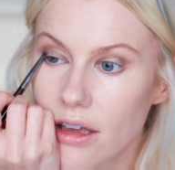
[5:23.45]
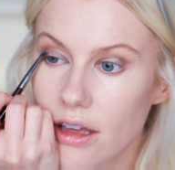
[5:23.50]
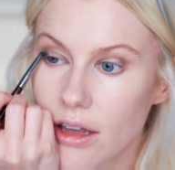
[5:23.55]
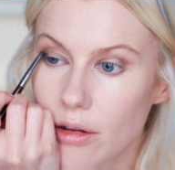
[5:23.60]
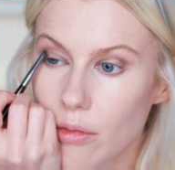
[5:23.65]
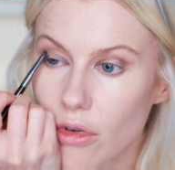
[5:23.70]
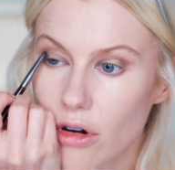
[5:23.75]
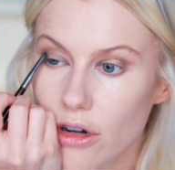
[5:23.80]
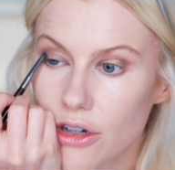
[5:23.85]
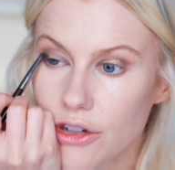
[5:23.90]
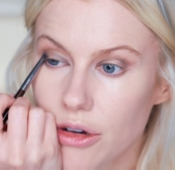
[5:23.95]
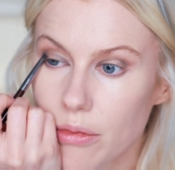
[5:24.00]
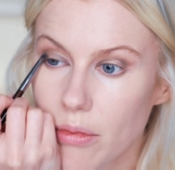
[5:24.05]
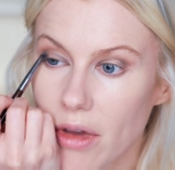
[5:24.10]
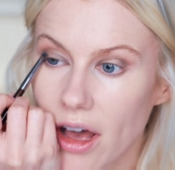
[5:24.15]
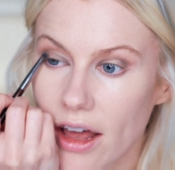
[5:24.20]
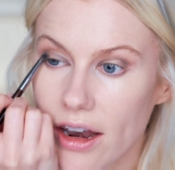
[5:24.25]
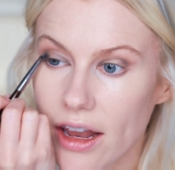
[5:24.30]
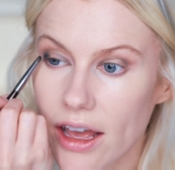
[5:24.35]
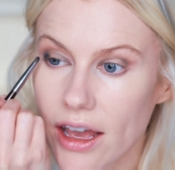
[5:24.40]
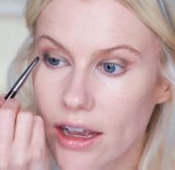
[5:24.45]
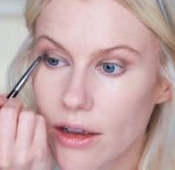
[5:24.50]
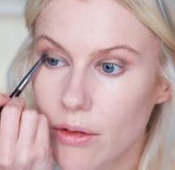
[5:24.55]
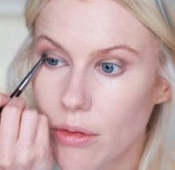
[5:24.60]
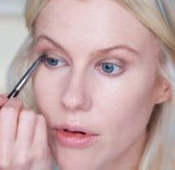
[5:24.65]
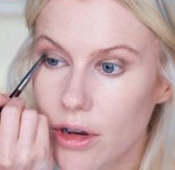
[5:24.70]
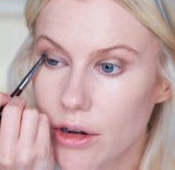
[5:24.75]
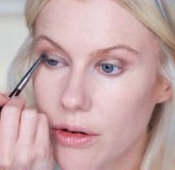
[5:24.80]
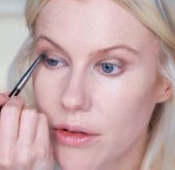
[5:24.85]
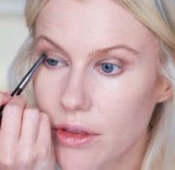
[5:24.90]
and more dramatic.
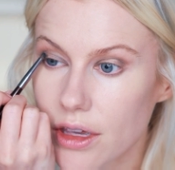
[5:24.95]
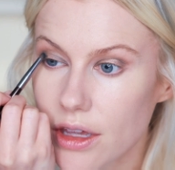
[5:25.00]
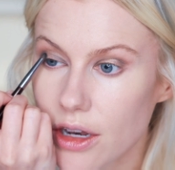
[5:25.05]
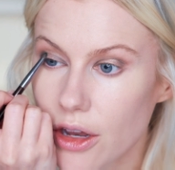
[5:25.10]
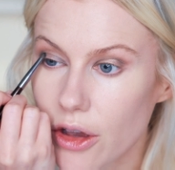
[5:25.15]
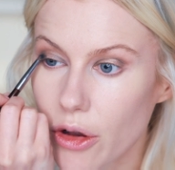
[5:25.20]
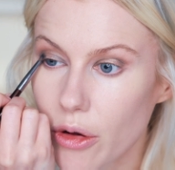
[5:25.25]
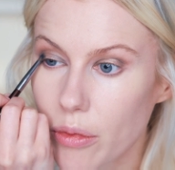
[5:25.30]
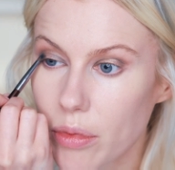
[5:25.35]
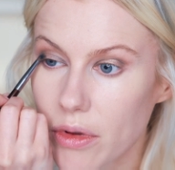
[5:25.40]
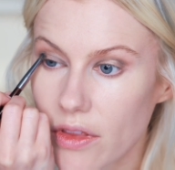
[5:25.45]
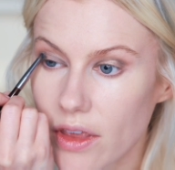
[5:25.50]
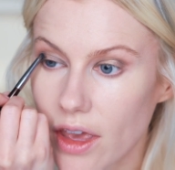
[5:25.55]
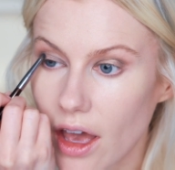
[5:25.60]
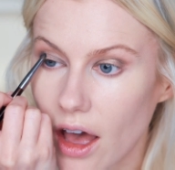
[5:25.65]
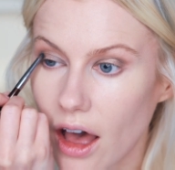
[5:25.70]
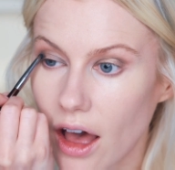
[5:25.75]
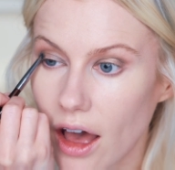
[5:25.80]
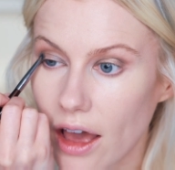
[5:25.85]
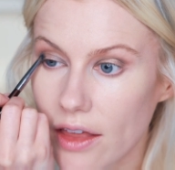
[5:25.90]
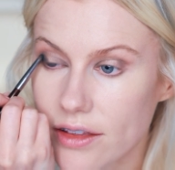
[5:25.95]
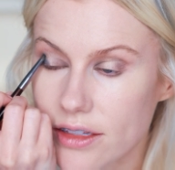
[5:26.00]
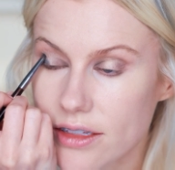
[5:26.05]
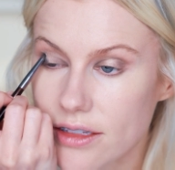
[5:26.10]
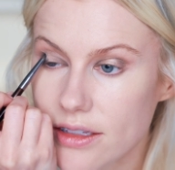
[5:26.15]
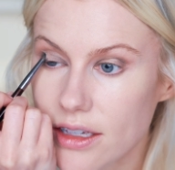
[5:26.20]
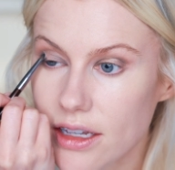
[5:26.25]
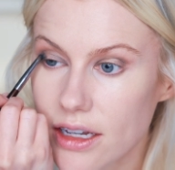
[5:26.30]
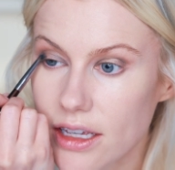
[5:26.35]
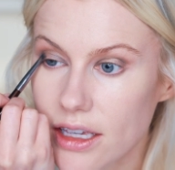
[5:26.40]
We're really gonna open the eye. This
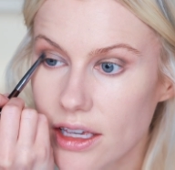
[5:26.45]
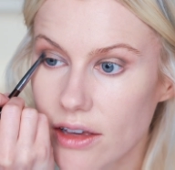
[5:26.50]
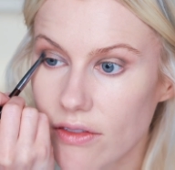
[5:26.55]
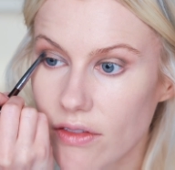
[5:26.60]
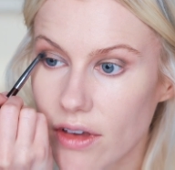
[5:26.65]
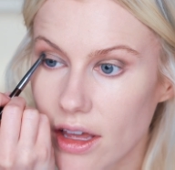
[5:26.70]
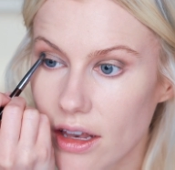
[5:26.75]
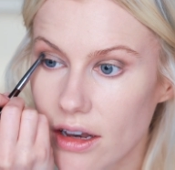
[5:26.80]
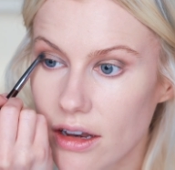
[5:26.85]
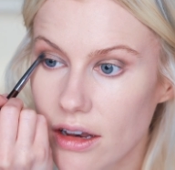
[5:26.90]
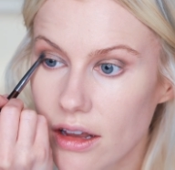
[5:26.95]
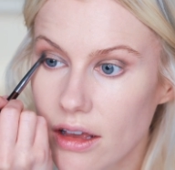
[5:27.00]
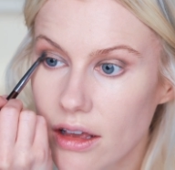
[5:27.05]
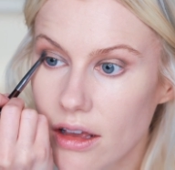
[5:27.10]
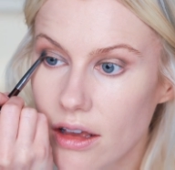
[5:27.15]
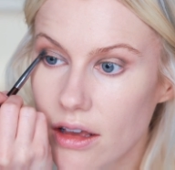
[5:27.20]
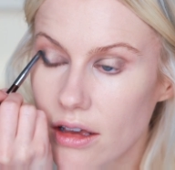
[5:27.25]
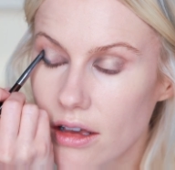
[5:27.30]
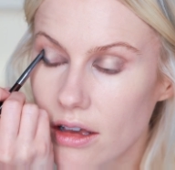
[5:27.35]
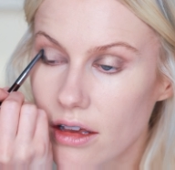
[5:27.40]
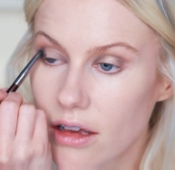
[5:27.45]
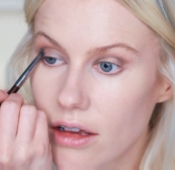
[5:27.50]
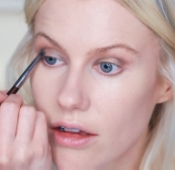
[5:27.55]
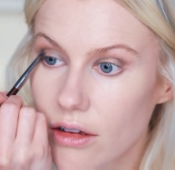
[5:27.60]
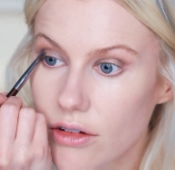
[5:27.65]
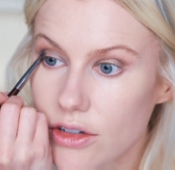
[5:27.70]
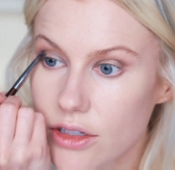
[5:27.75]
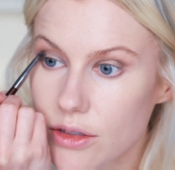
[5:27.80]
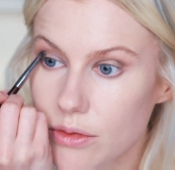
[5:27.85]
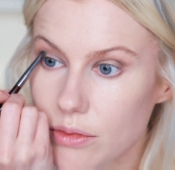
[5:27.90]
is gonna give it
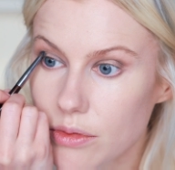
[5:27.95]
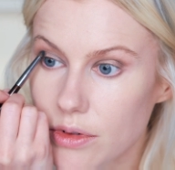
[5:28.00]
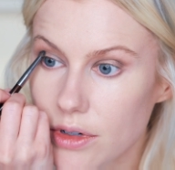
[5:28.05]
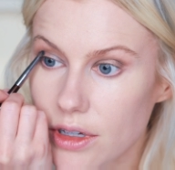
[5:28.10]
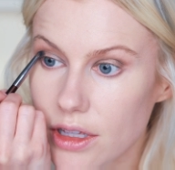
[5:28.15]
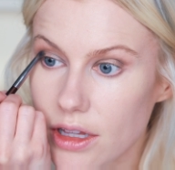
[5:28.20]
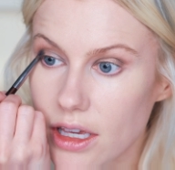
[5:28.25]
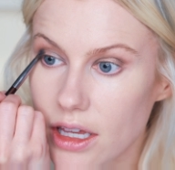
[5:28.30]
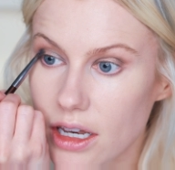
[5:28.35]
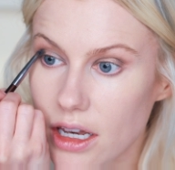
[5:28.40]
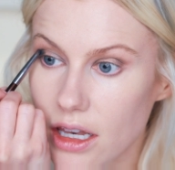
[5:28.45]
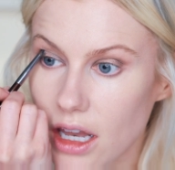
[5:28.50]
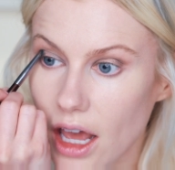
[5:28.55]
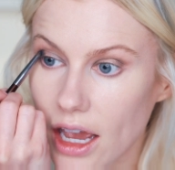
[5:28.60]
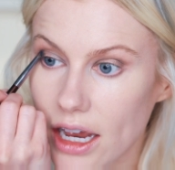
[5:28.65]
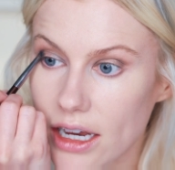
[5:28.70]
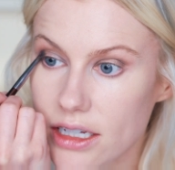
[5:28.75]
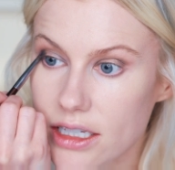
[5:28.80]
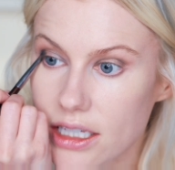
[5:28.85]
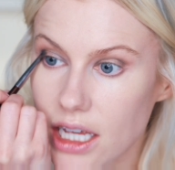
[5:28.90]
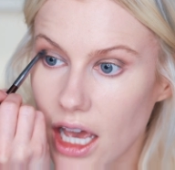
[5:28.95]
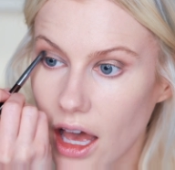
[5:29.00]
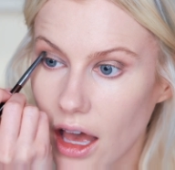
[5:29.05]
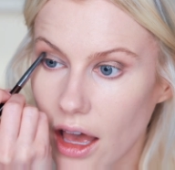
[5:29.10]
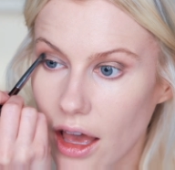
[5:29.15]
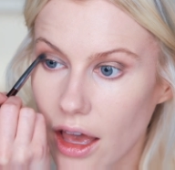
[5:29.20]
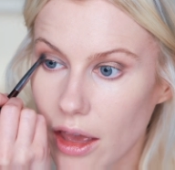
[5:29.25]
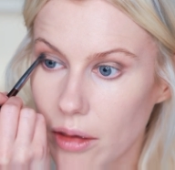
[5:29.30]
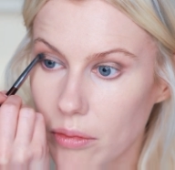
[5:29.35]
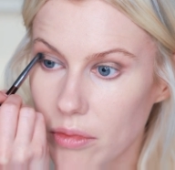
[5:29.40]
just really a
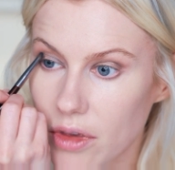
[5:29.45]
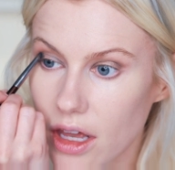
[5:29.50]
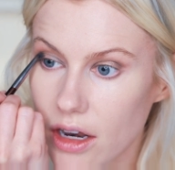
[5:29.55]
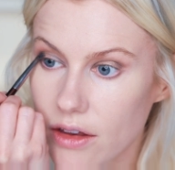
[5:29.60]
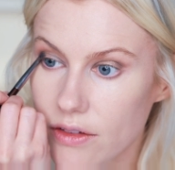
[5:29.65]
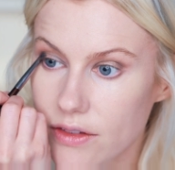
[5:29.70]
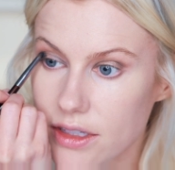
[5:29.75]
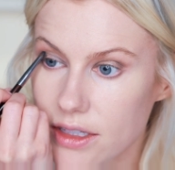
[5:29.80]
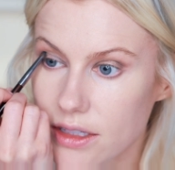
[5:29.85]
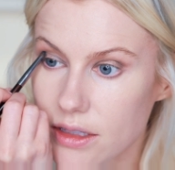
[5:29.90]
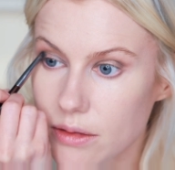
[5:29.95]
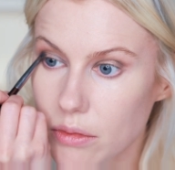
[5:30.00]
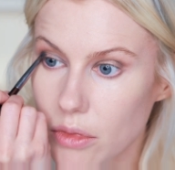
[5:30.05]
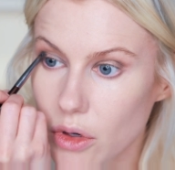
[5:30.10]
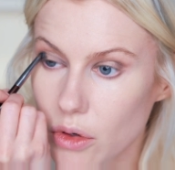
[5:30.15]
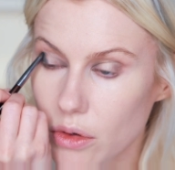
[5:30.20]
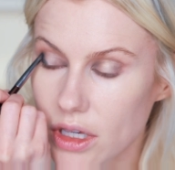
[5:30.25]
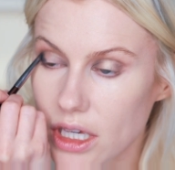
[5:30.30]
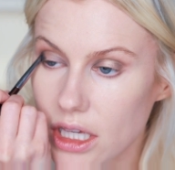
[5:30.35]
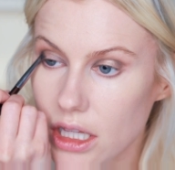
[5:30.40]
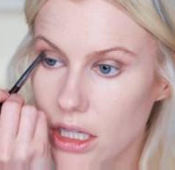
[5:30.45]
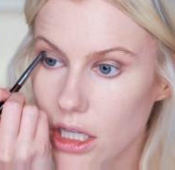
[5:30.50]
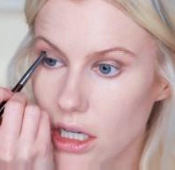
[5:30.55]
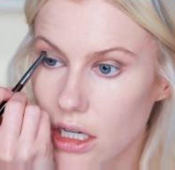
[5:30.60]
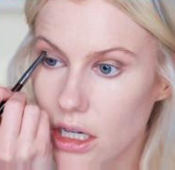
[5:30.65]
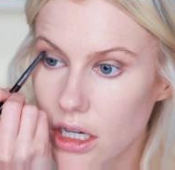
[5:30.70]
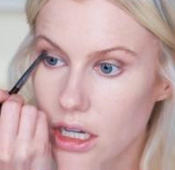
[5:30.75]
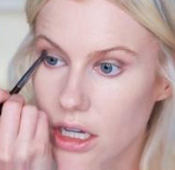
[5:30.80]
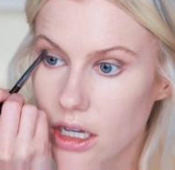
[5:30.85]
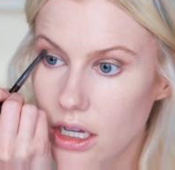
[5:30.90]
nighttime kind of smoky
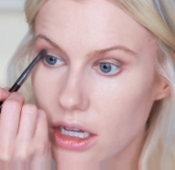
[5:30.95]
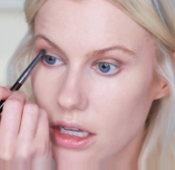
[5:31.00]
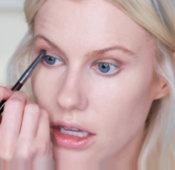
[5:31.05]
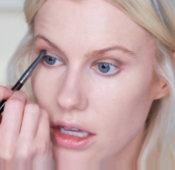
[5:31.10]
look.